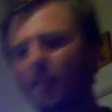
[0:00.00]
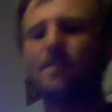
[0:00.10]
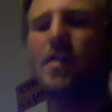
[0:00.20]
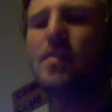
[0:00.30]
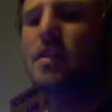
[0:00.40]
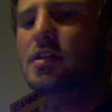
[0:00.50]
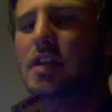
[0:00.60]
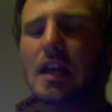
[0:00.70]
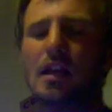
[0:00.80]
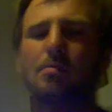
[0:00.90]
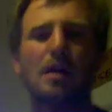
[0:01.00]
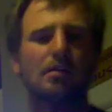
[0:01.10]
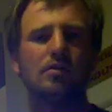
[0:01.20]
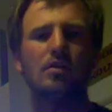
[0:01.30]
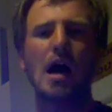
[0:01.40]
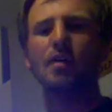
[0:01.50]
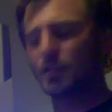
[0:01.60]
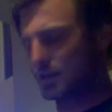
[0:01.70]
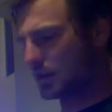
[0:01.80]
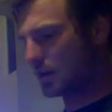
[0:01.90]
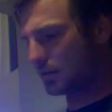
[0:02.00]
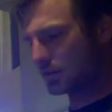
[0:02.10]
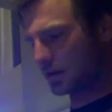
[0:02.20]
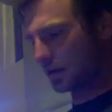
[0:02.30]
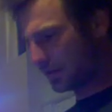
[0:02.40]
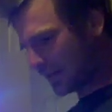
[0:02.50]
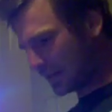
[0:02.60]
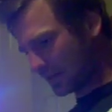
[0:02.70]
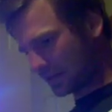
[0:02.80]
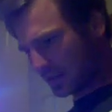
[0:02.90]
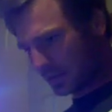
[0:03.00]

fed this tank about two hours ago, so there's a